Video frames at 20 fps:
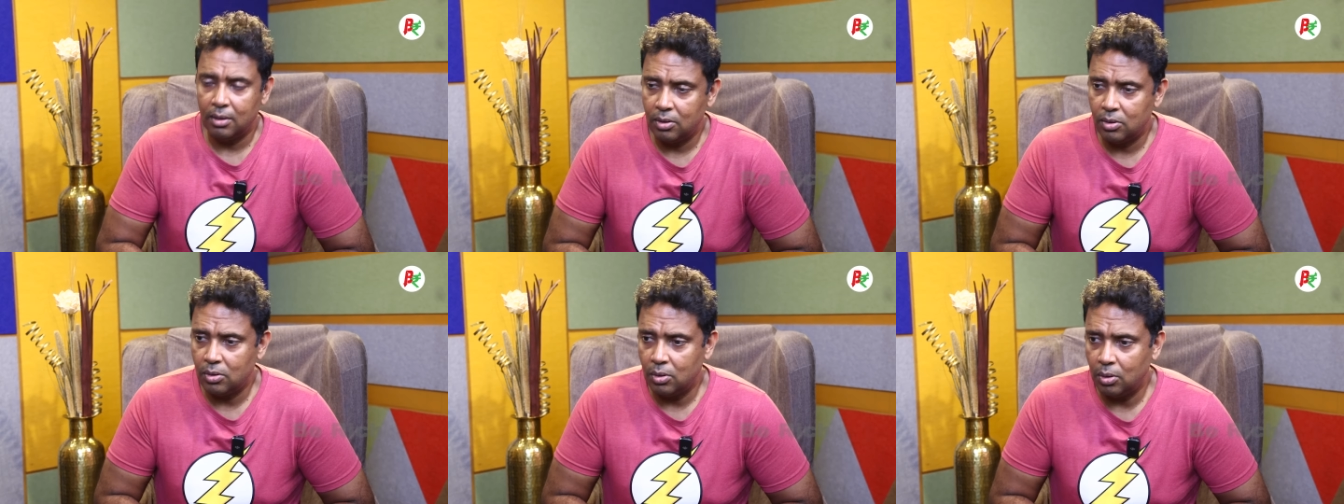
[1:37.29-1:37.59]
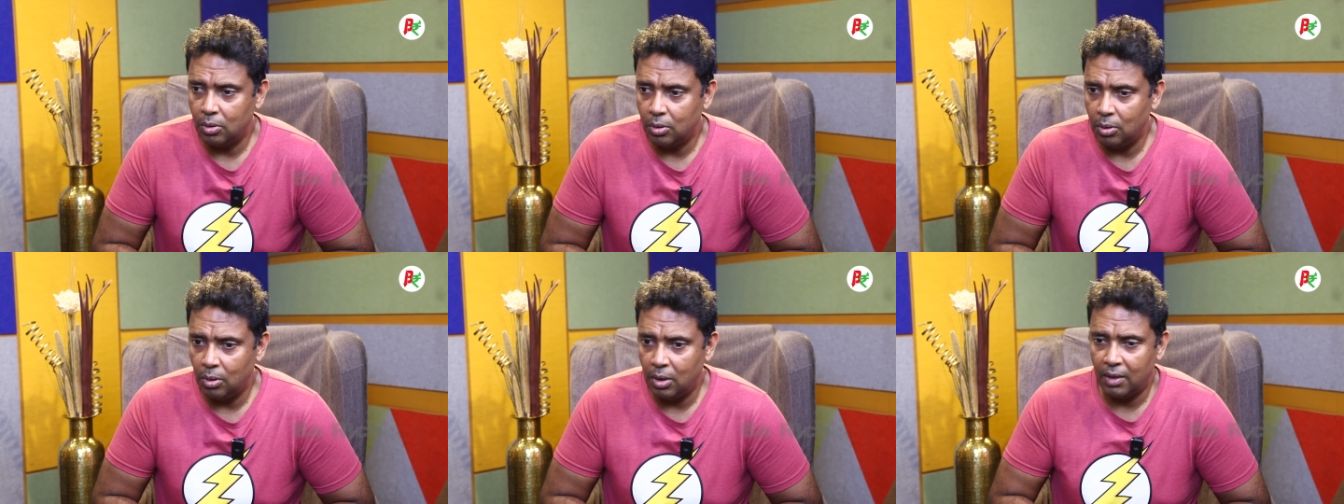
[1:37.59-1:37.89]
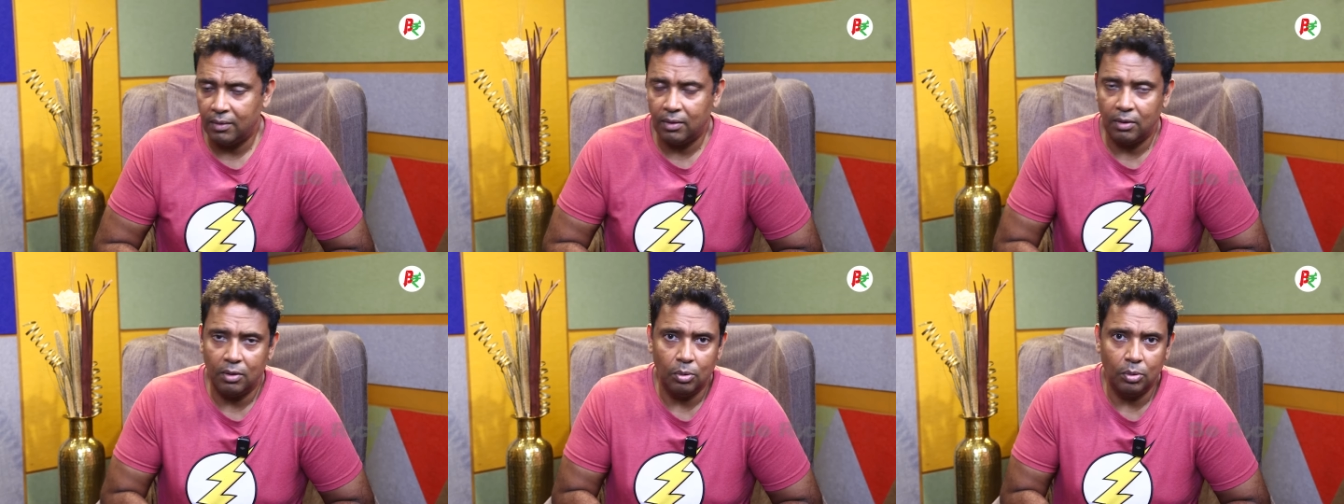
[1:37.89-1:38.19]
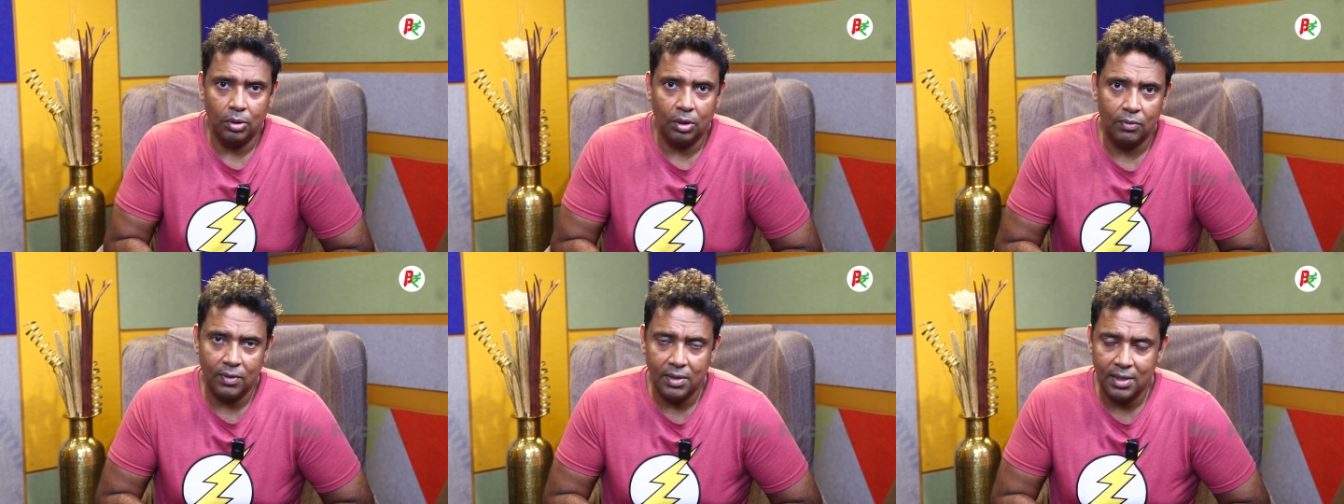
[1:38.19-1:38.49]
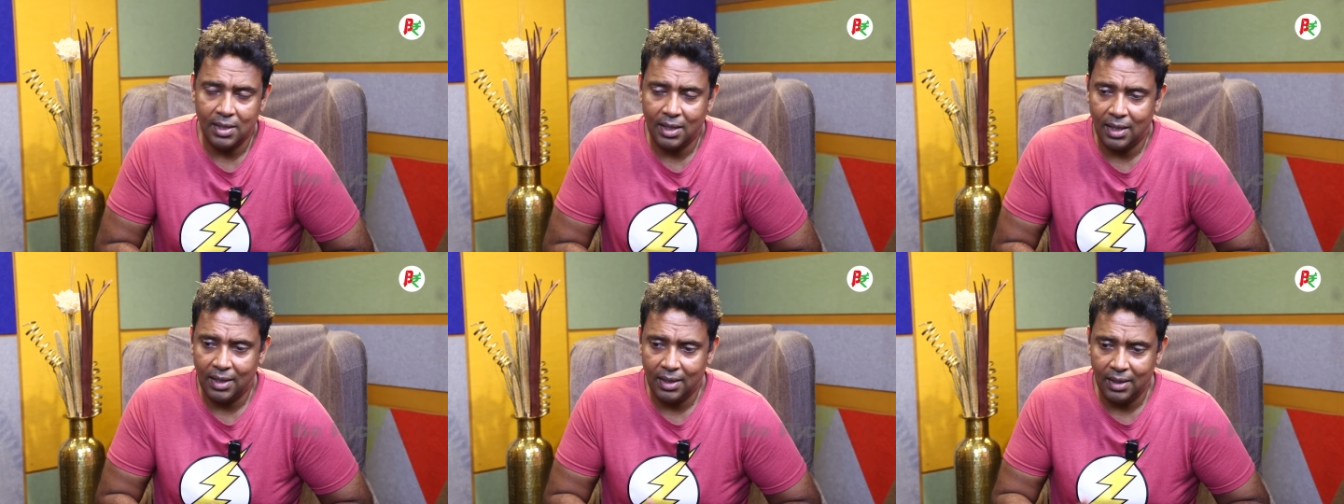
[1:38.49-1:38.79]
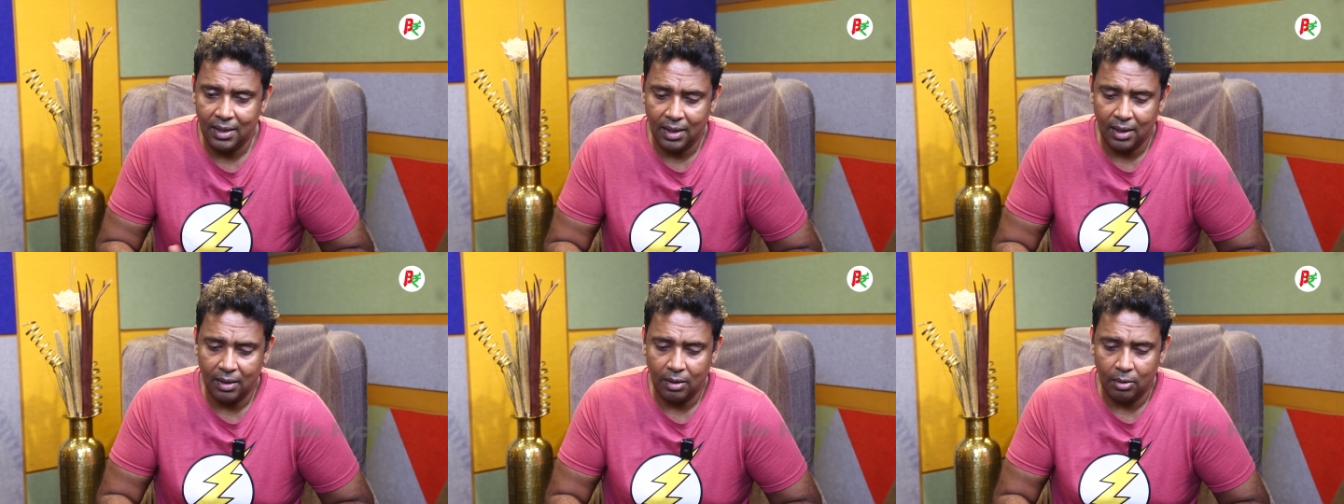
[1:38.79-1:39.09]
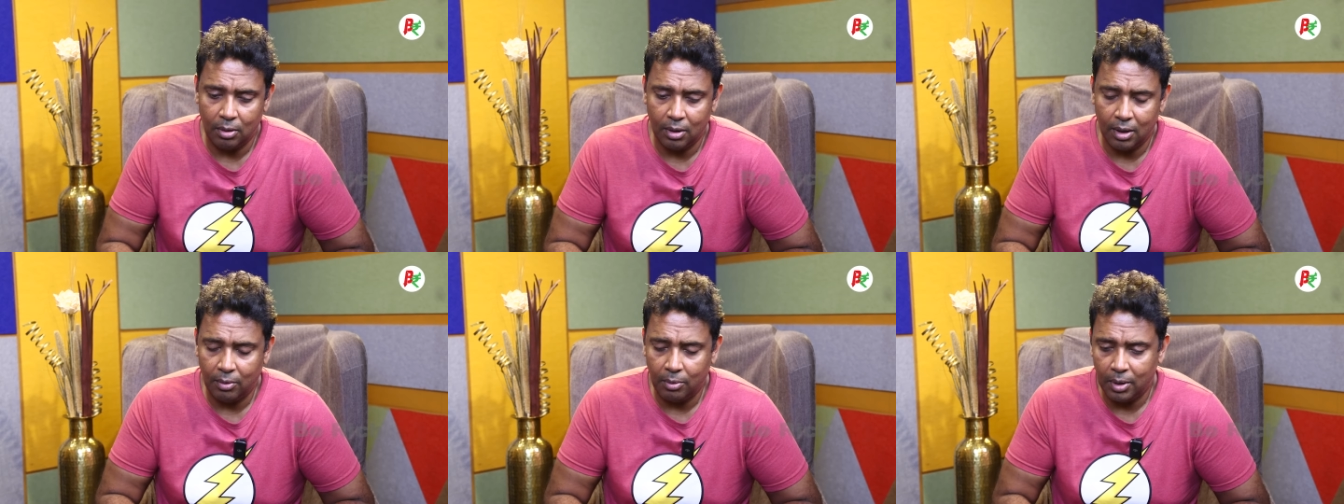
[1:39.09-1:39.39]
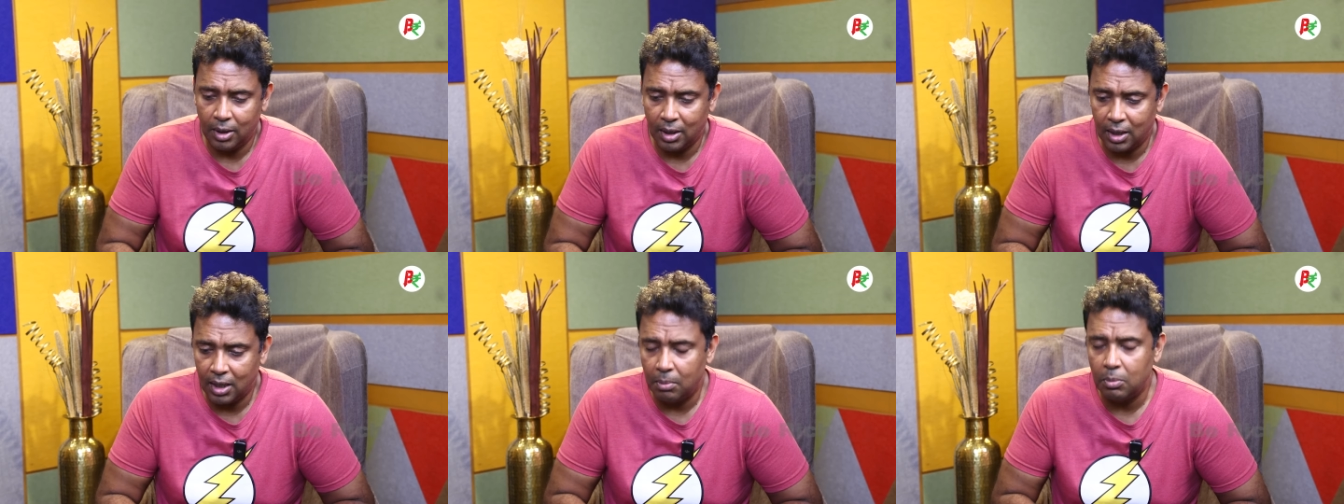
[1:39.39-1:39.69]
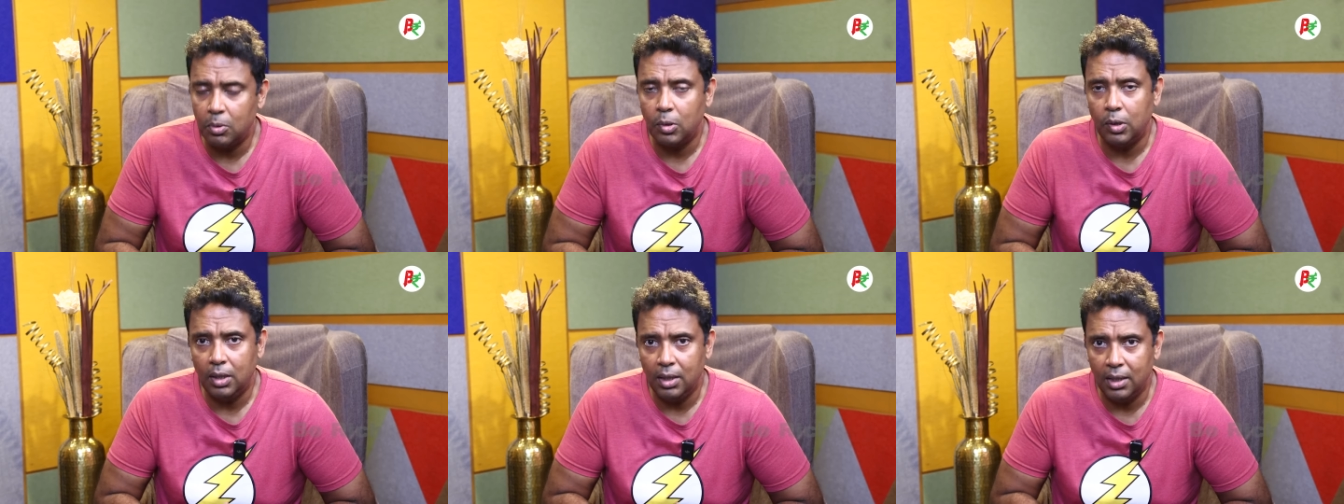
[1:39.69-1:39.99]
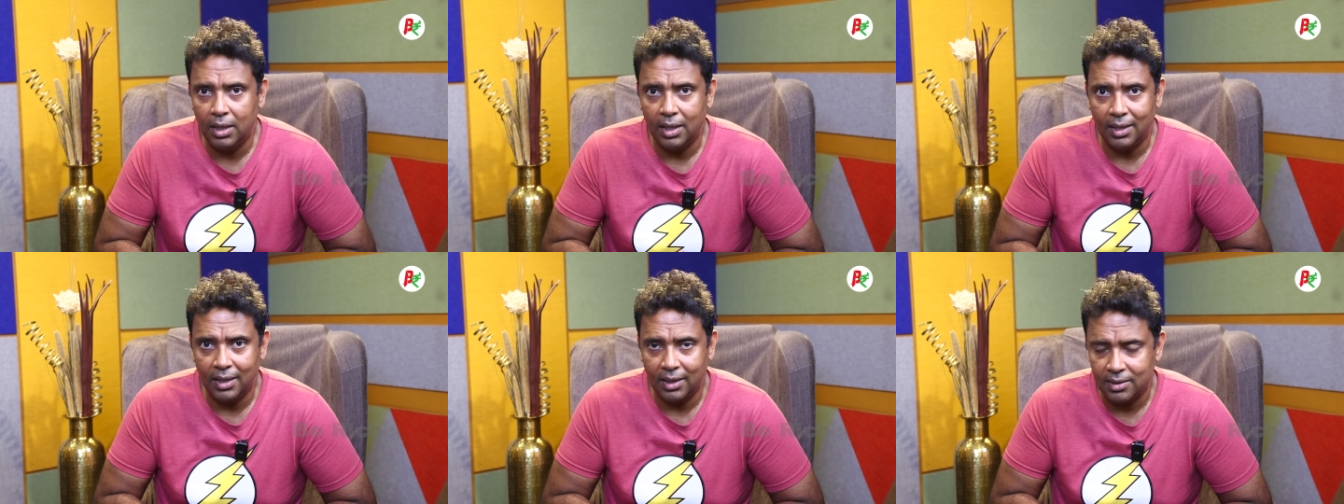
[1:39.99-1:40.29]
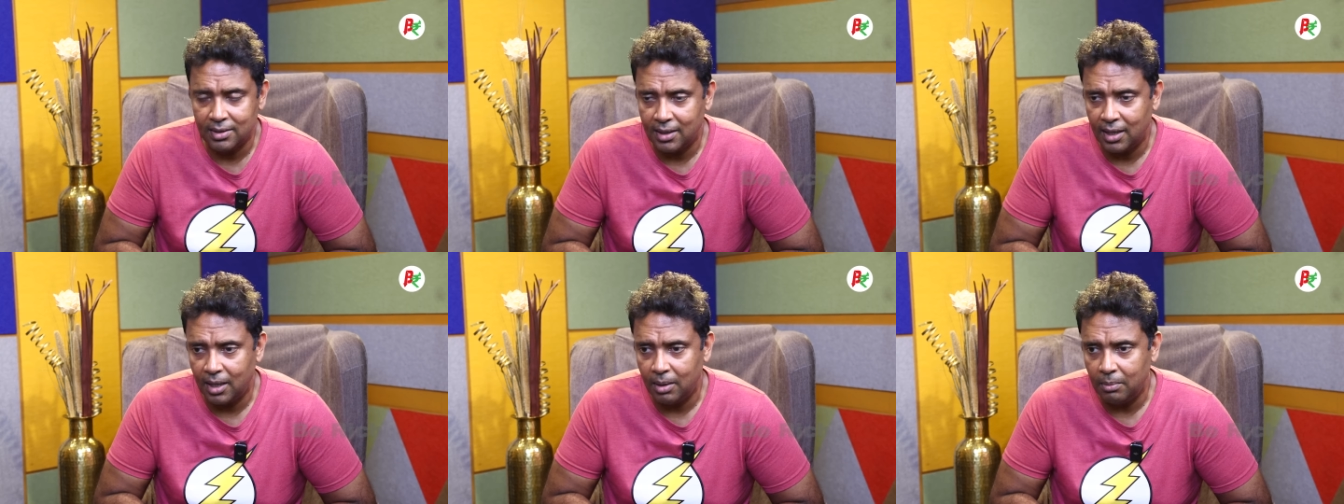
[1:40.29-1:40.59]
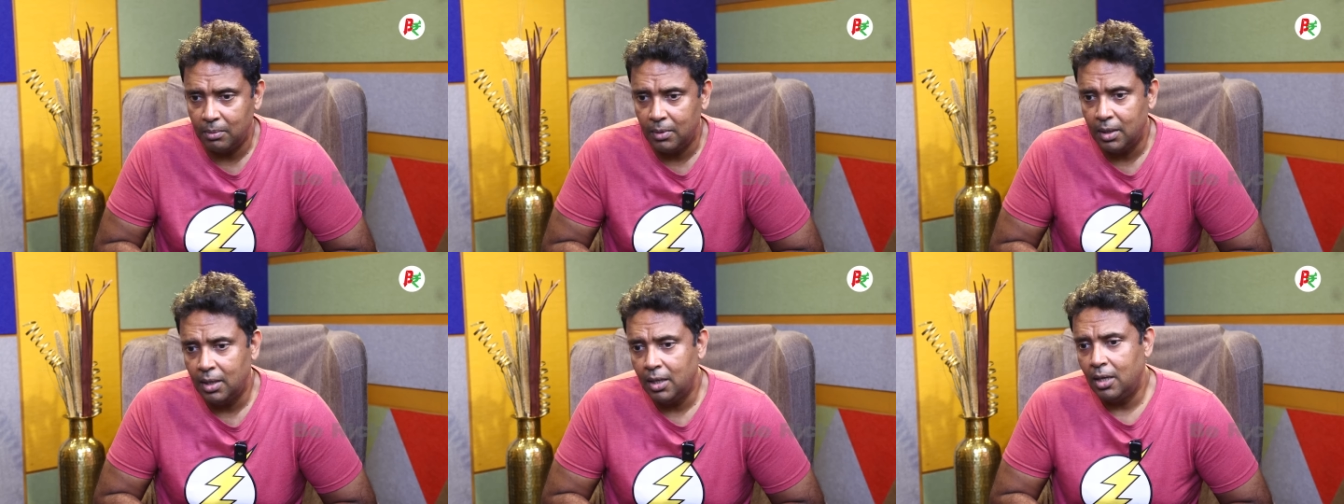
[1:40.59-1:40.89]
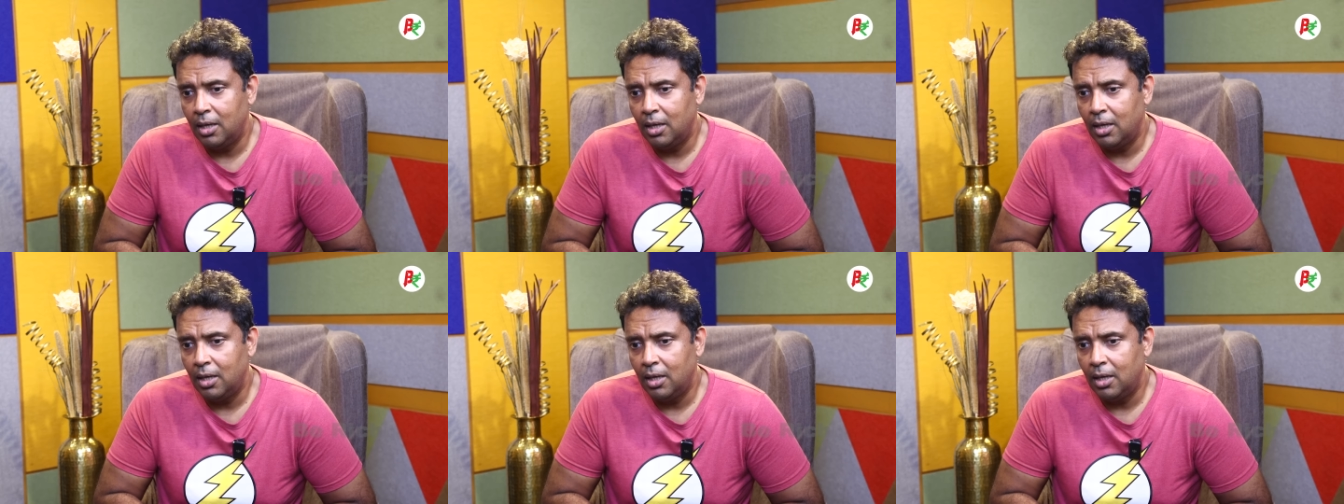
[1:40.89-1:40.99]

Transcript: So you'll have to do this physically, and you'll have when you come to India next time,